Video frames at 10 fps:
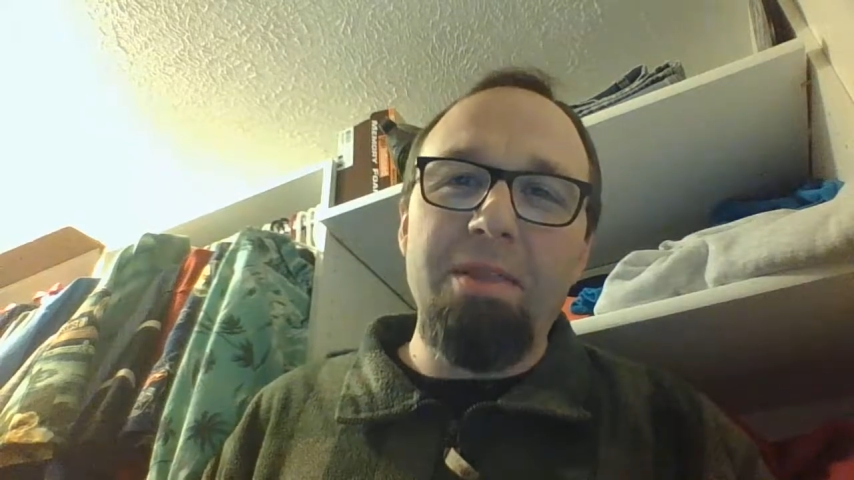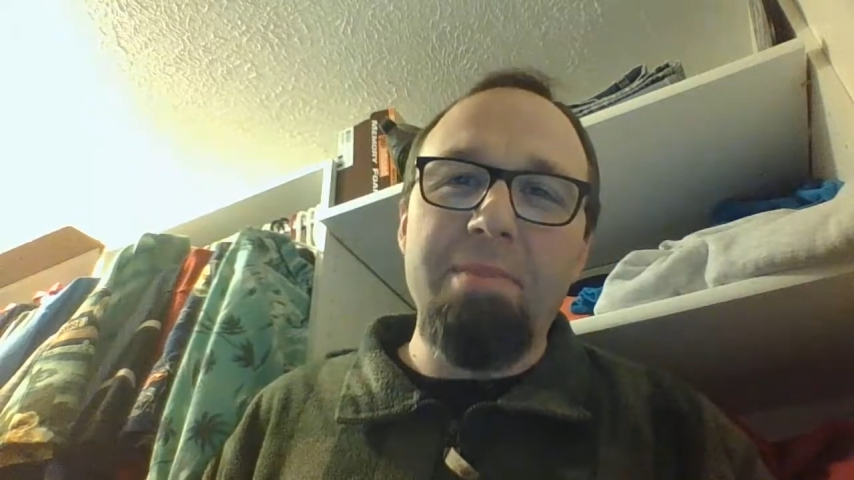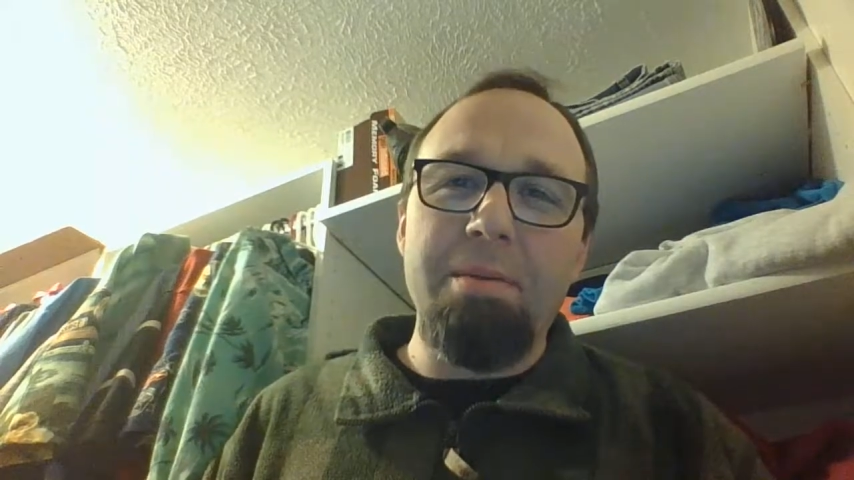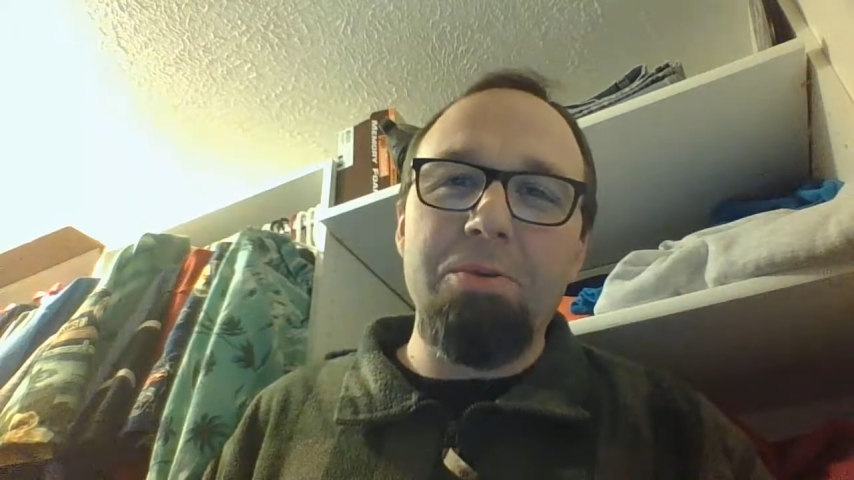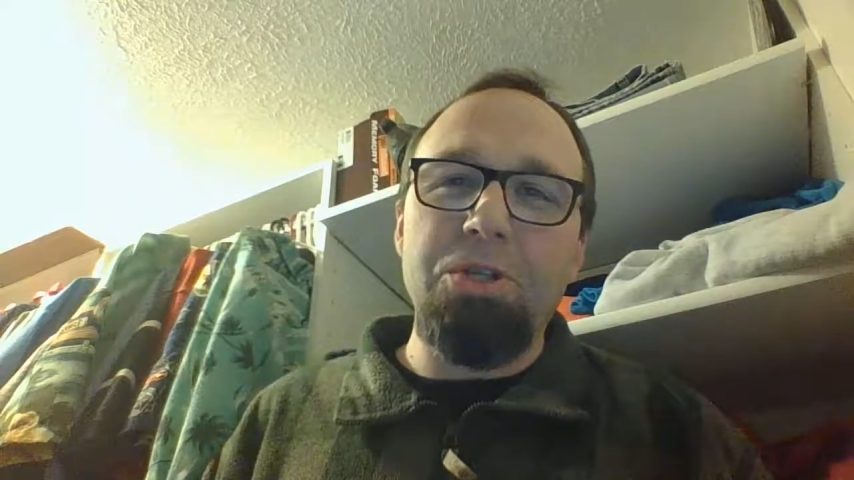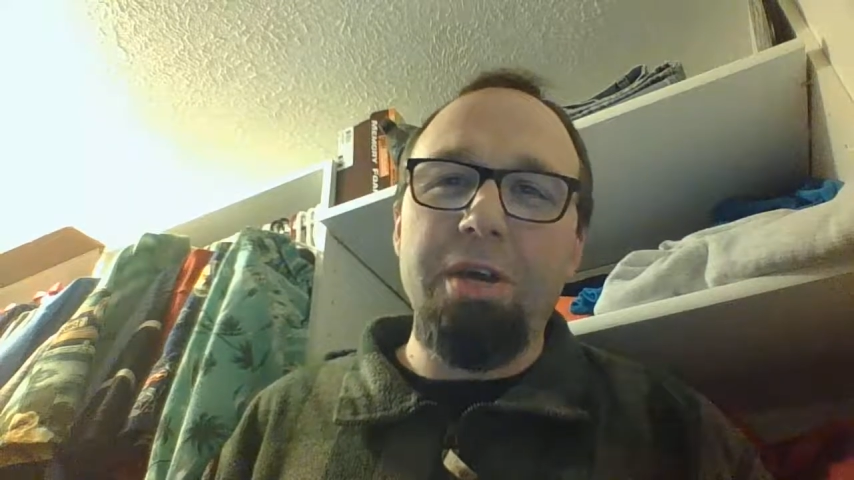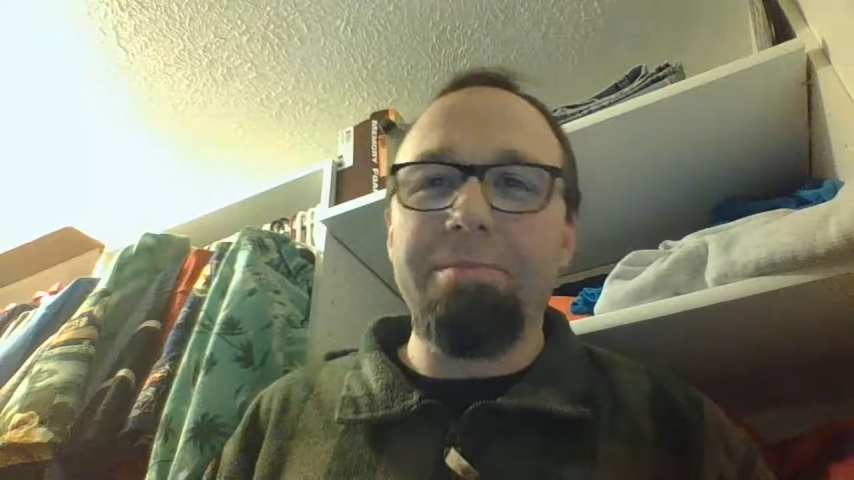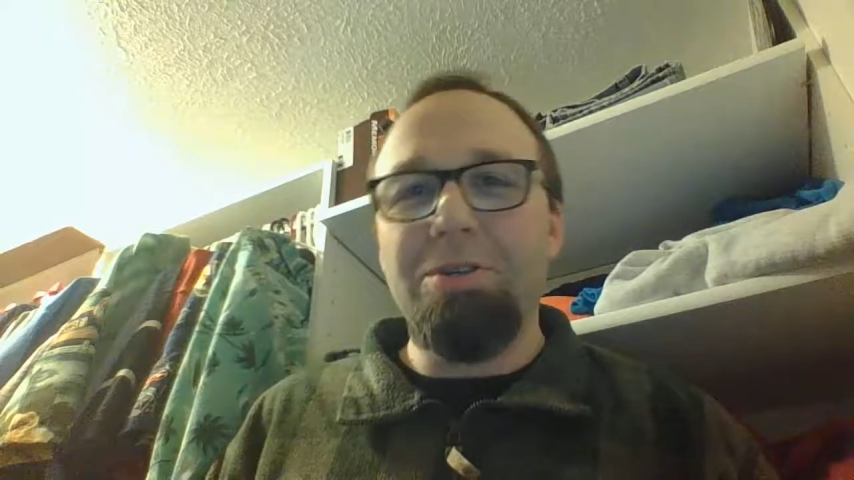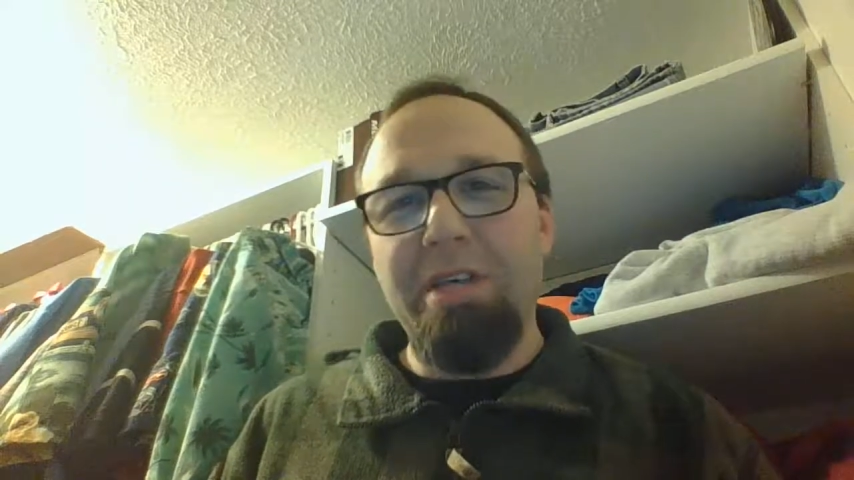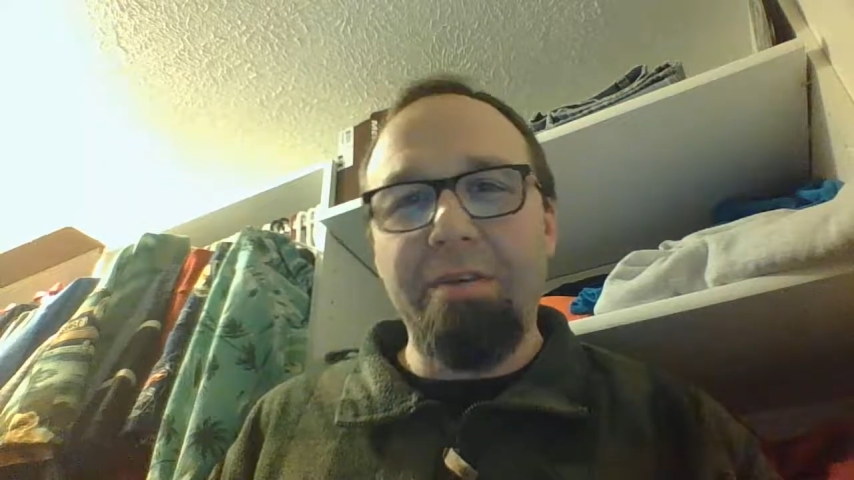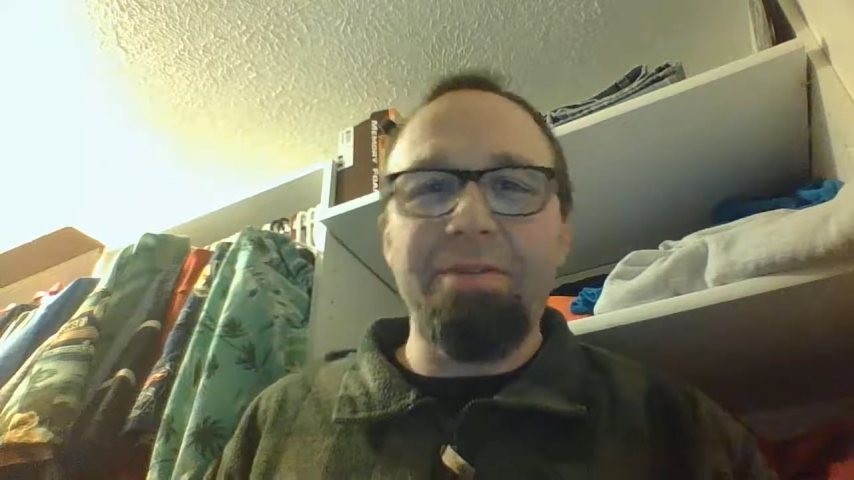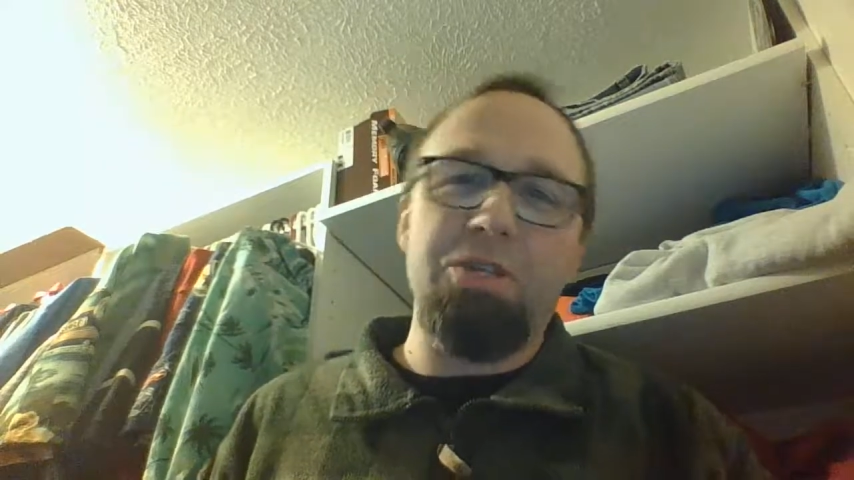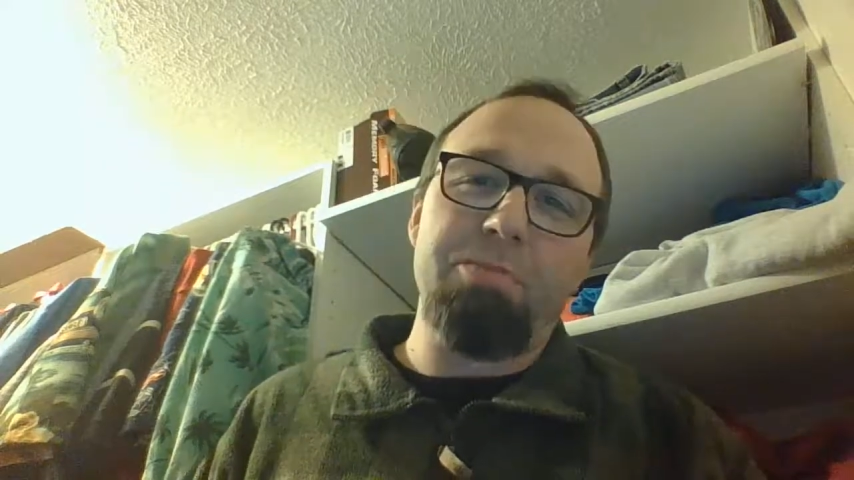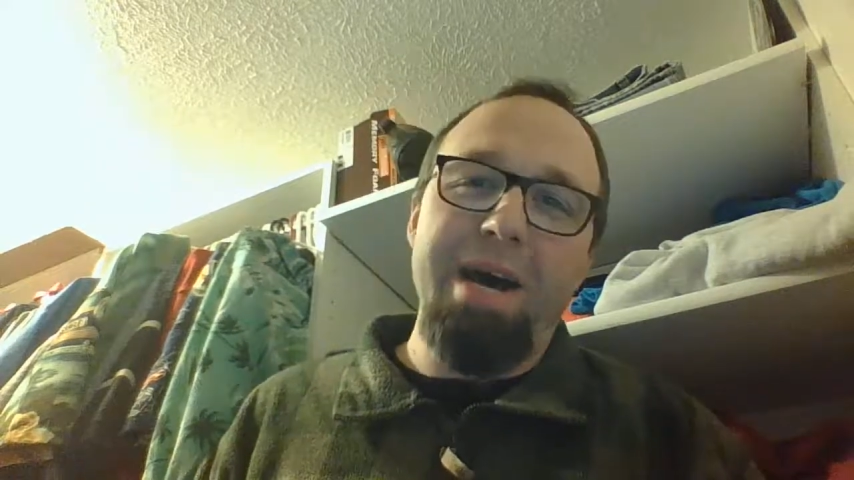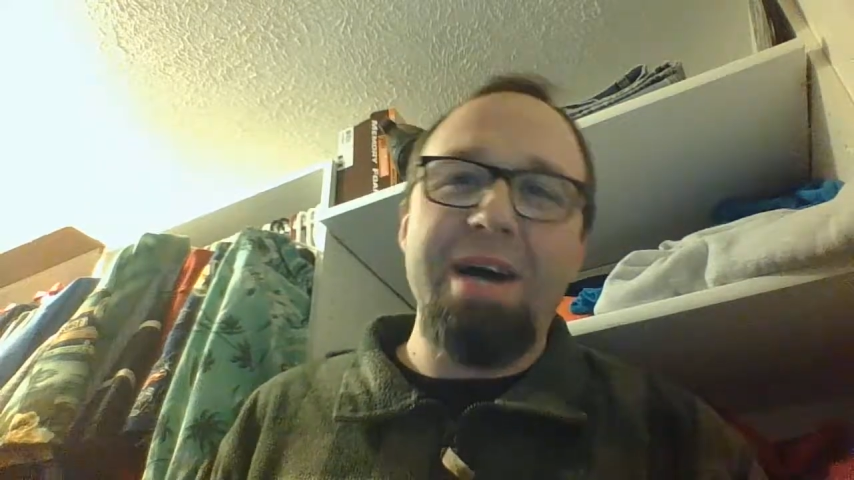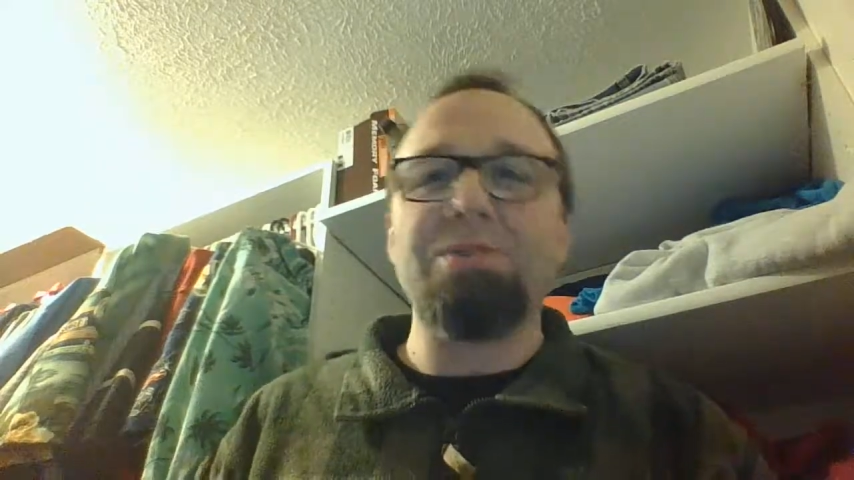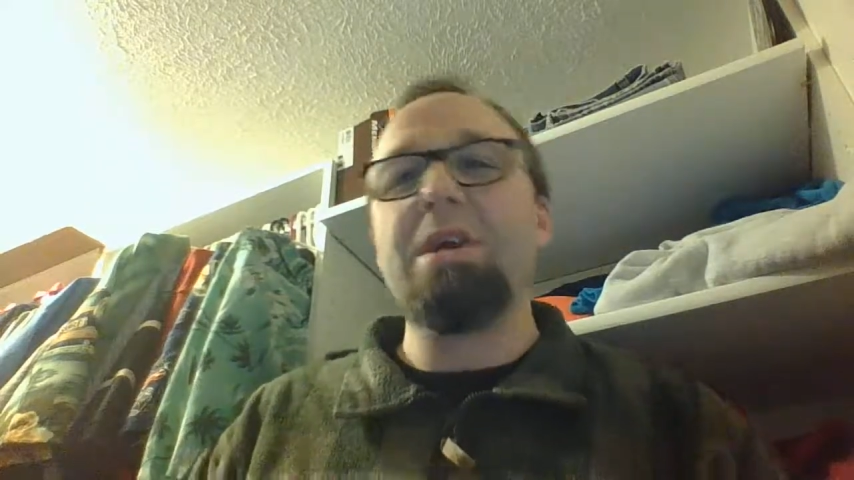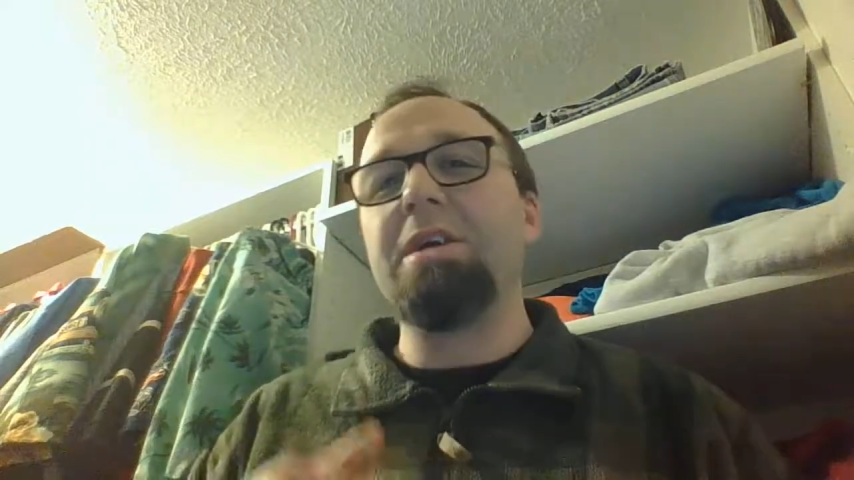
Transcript: membership, yourself and a spouse,